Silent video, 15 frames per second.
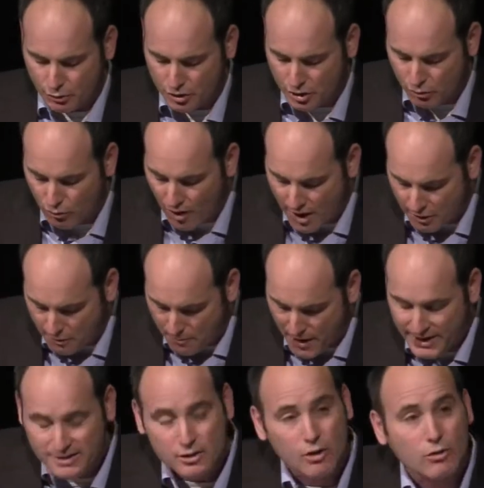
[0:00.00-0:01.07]
to a
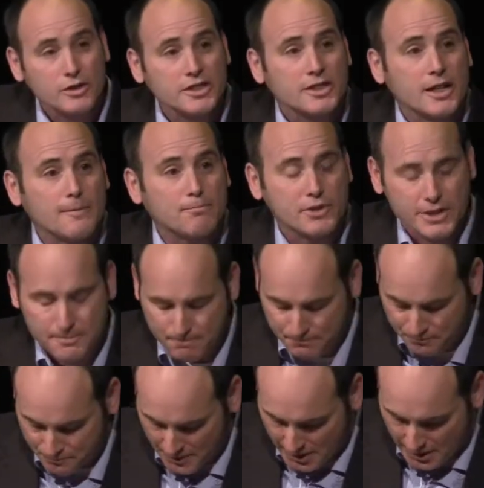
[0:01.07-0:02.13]
Toronto-based holding company,
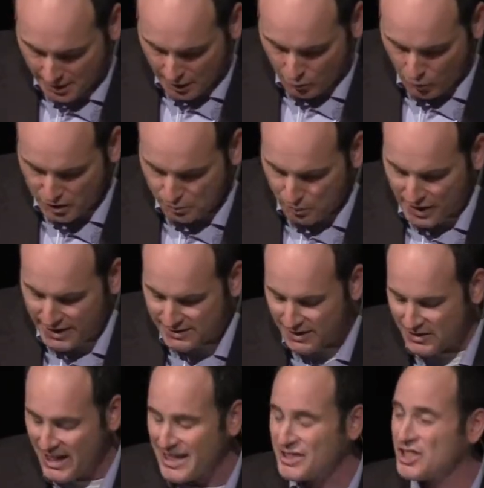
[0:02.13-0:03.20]
which plans
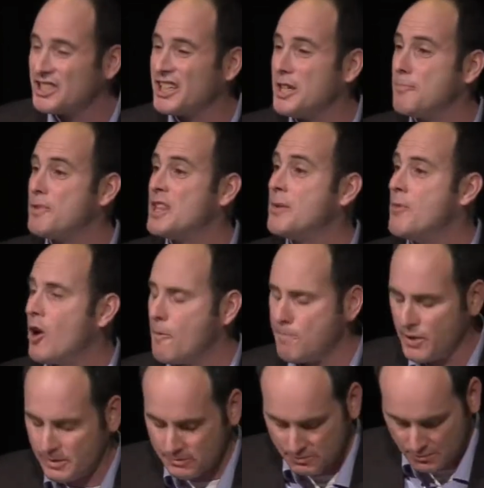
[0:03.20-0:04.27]
on not just keeping them
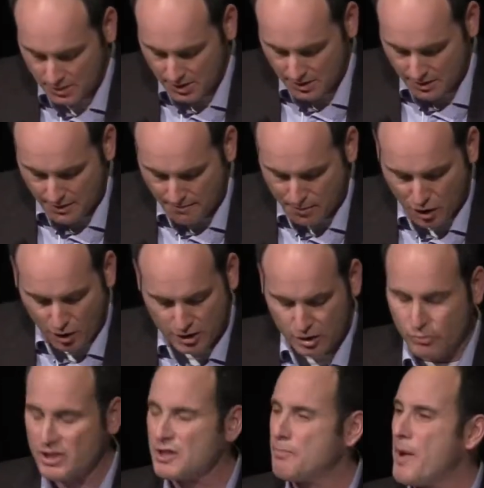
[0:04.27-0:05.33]
open, but
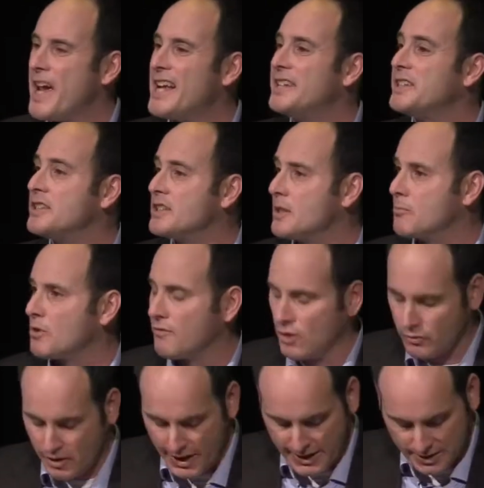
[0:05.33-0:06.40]
also expanding the number of
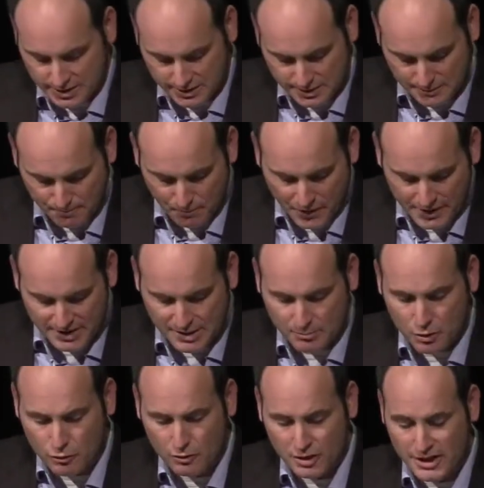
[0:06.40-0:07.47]
locations.
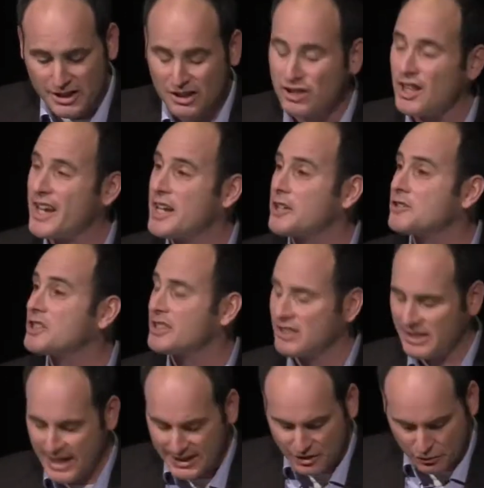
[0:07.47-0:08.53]
Similarly, Claire's
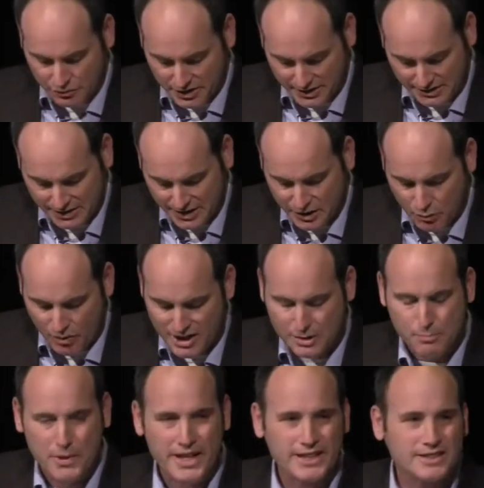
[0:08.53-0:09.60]
Accessories, the
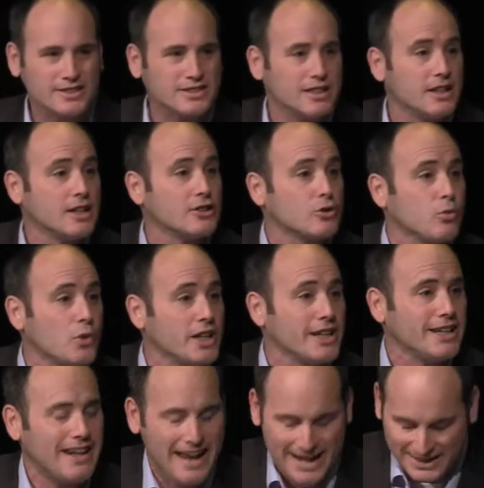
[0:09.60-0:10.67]
U.S.-based
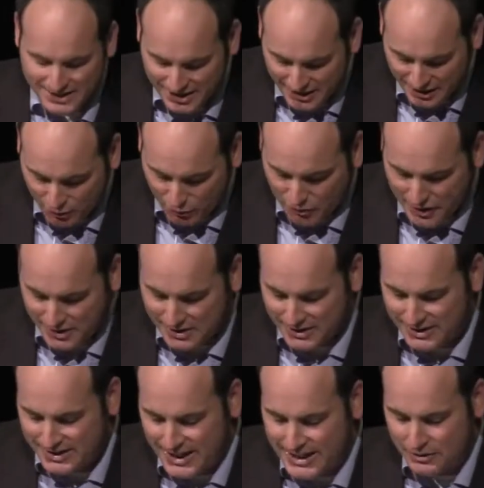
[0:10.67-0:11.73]
tween and teen-oriented
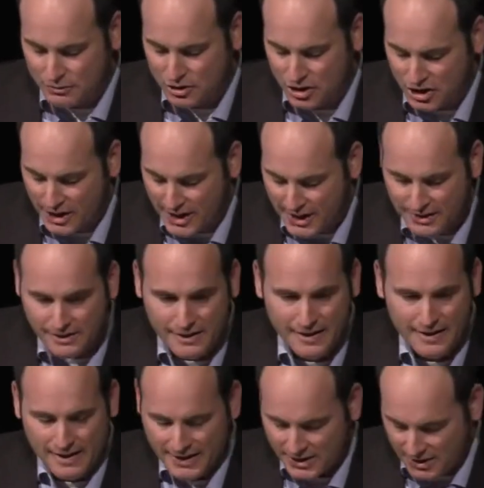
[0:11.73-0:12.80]
accessories chain,
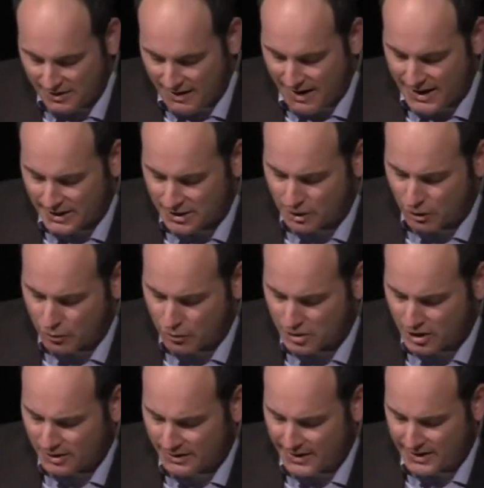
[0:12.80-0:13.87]
did not
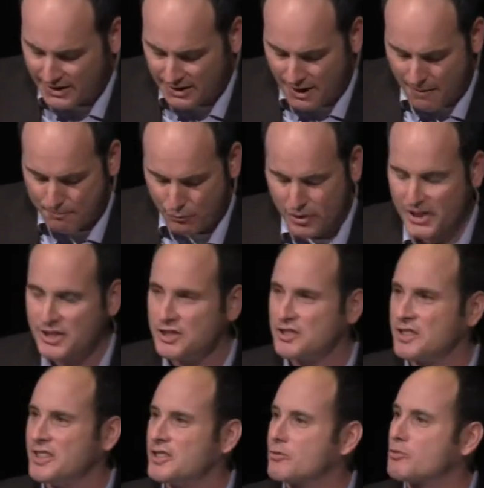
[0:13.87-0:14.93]
include Canadian
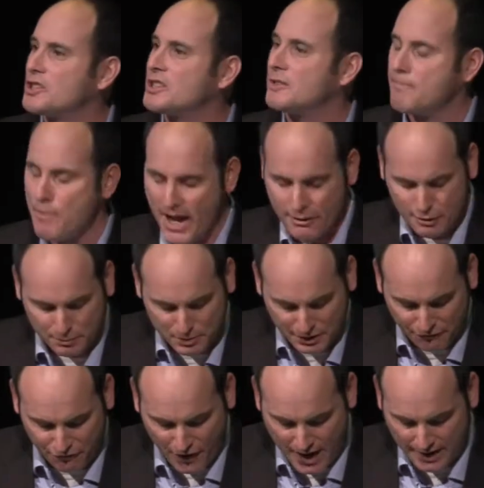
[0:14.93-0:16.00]
operations in its recent
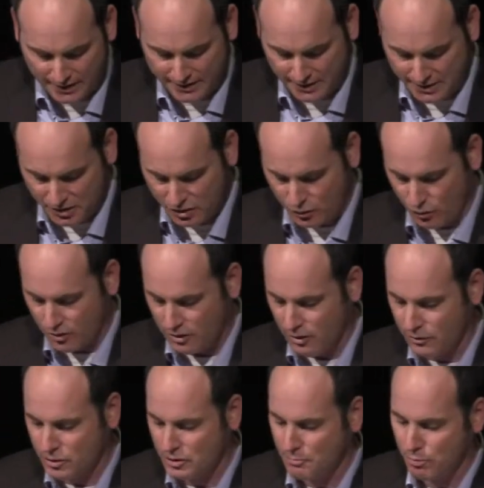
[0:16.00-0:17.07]
bankruptcy filing and store
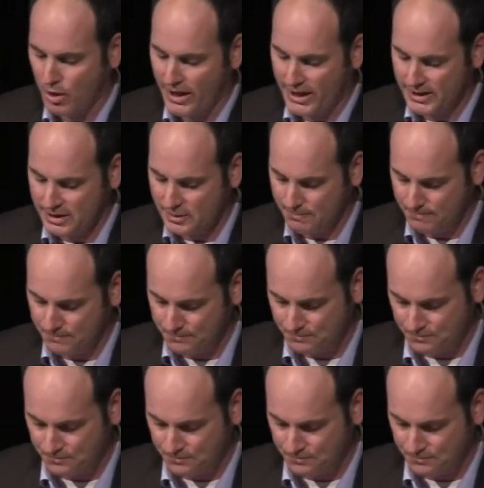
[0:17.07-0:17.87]
closure plans.